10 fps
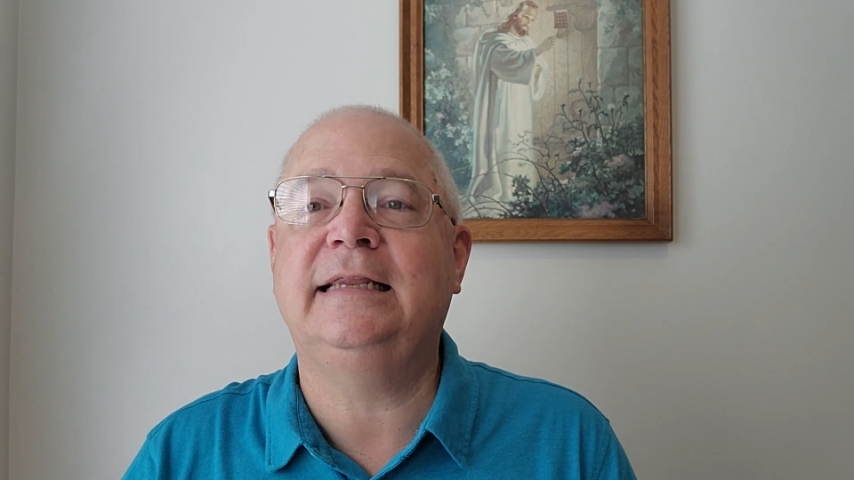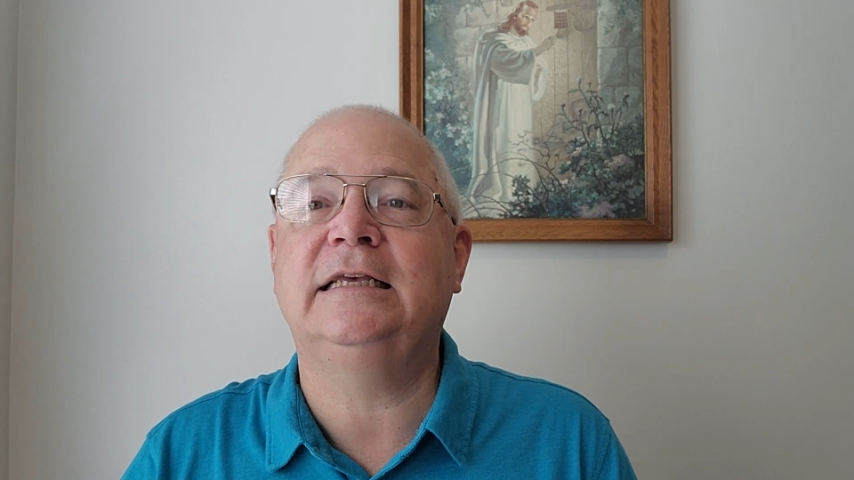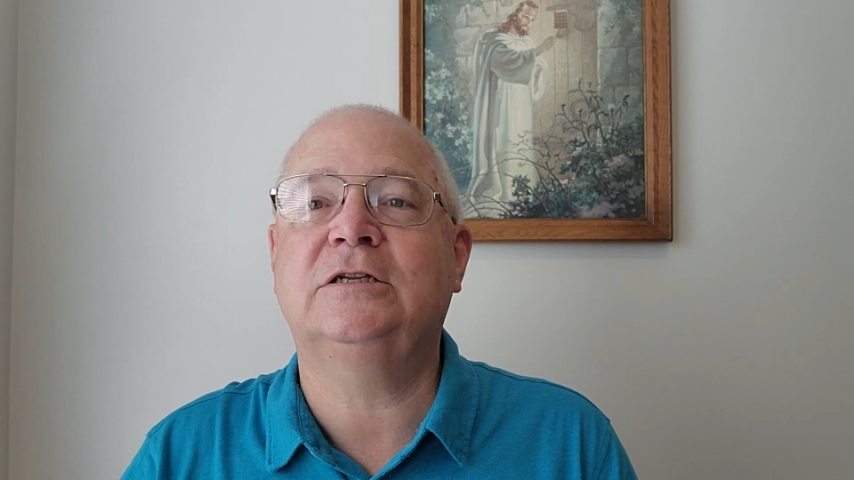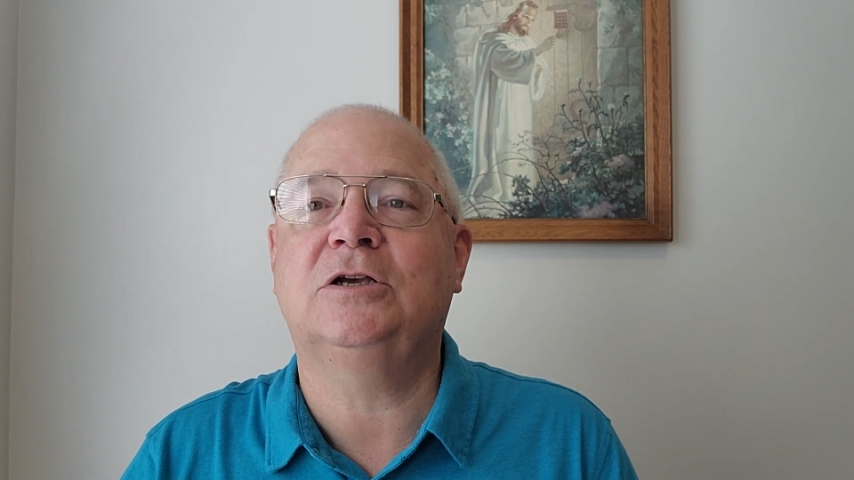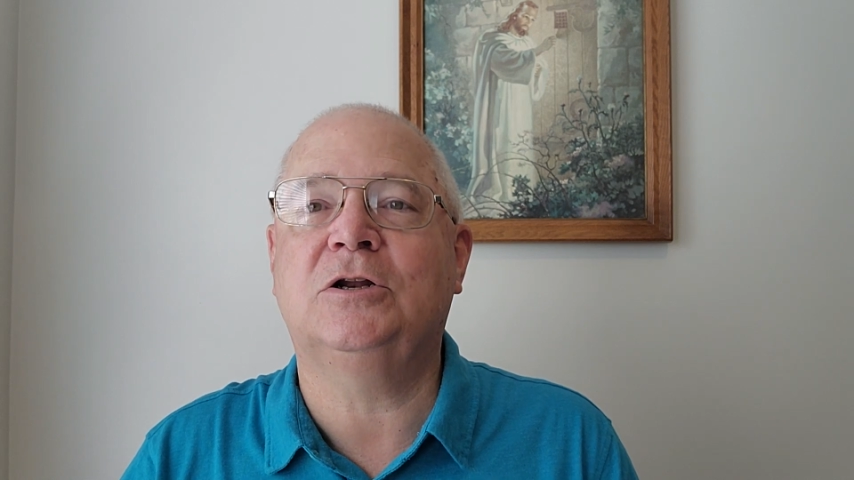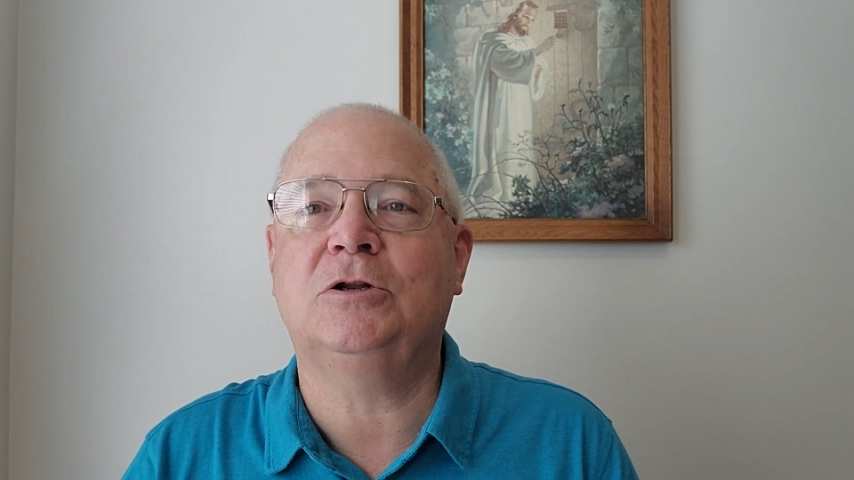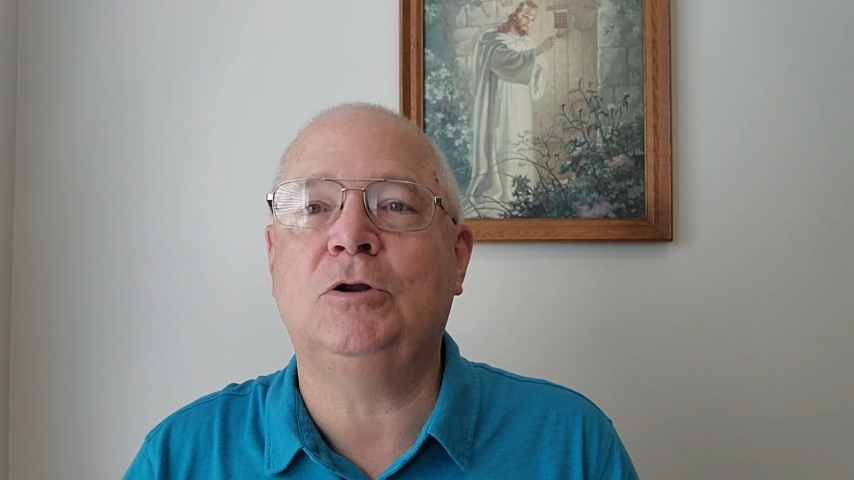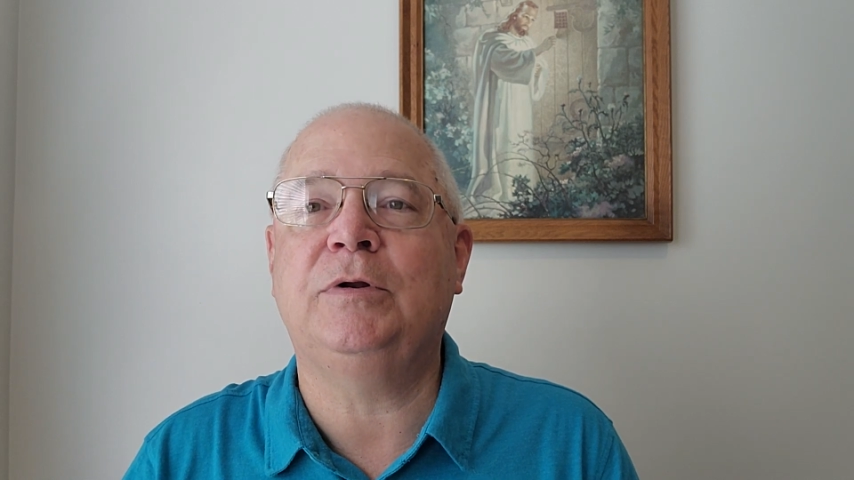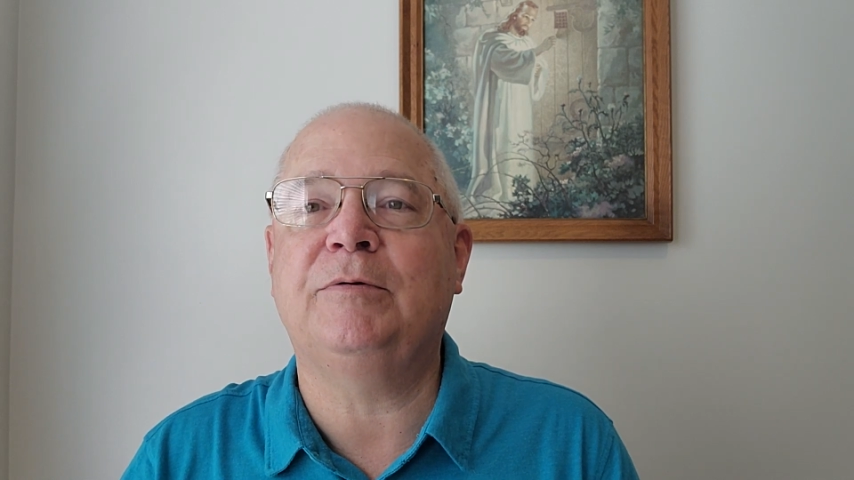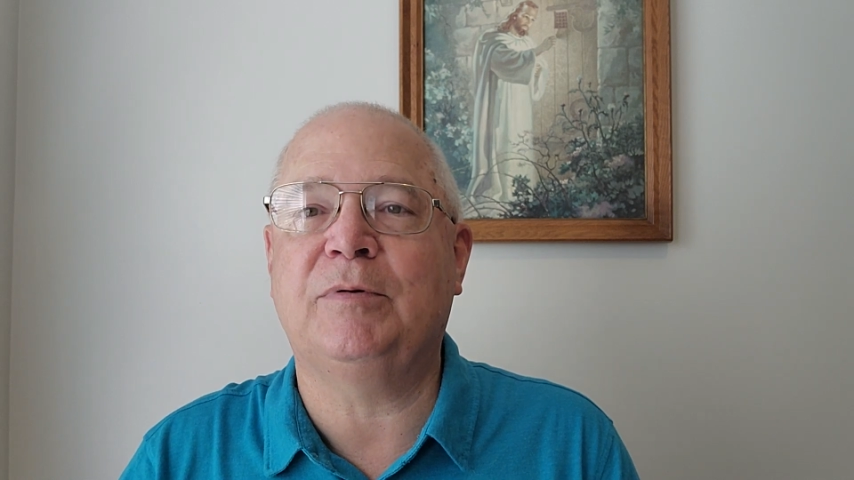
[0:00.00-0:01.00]
his
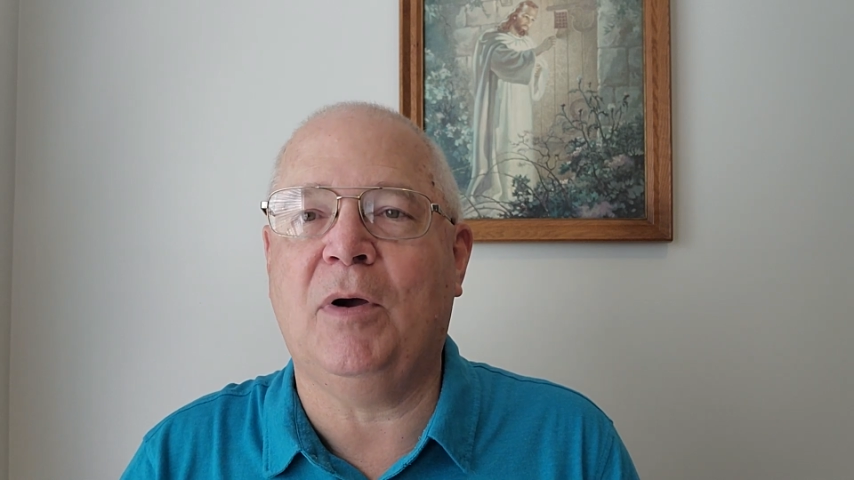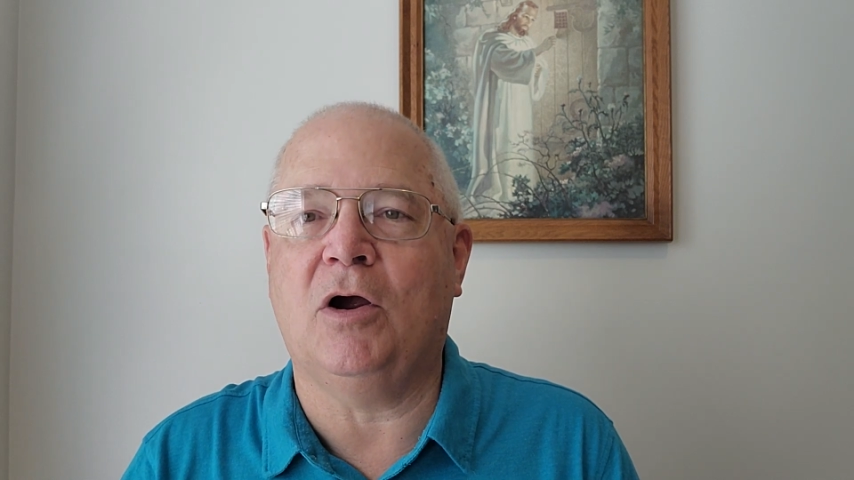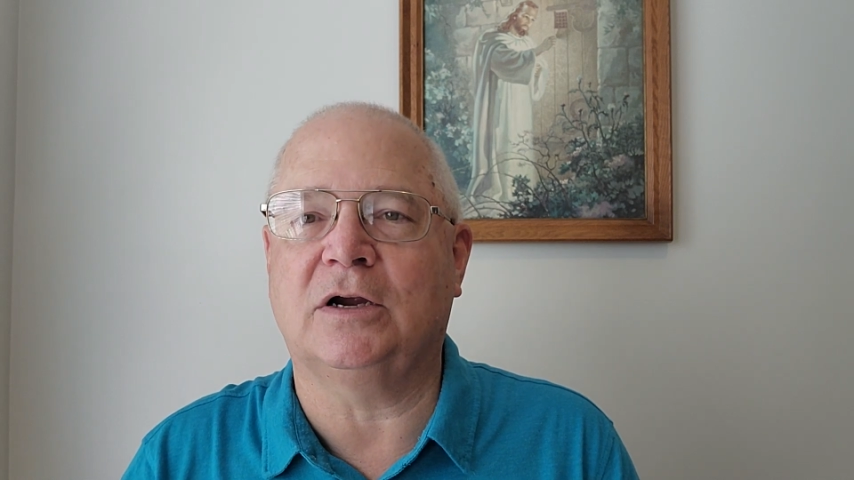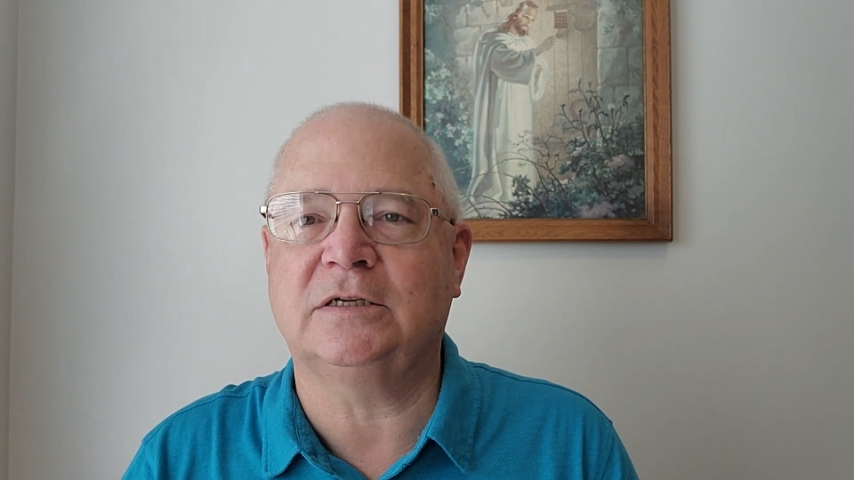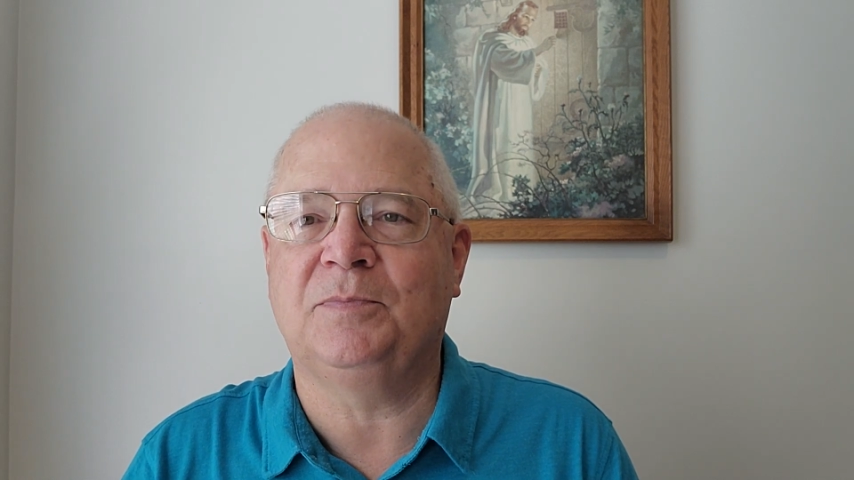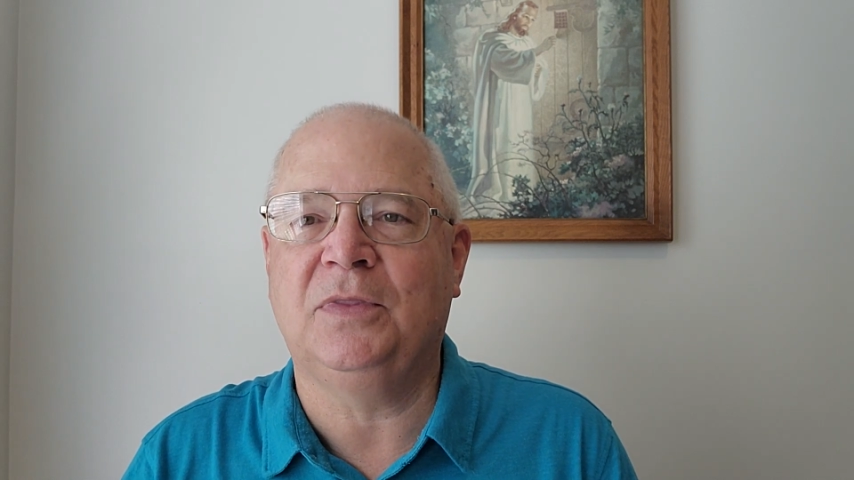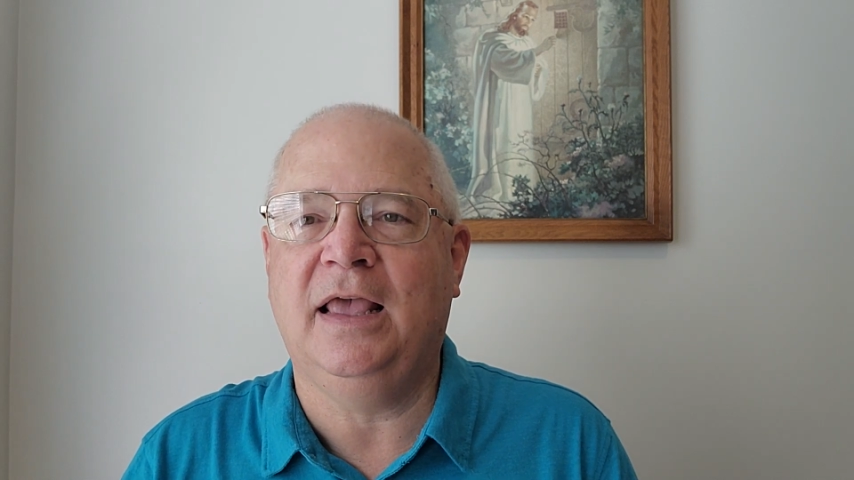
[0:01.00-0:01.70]
concluding remarks.